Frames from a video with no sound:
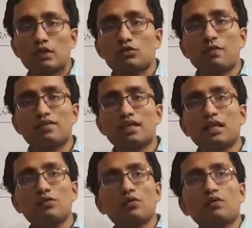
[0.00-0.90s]
So
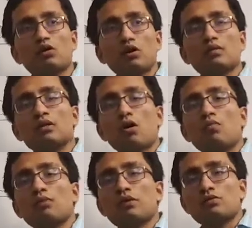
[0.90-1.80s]
basically when we talk about the
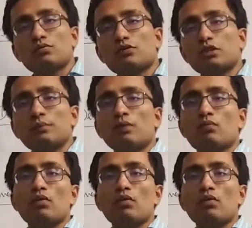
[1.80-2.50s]
components of GNP,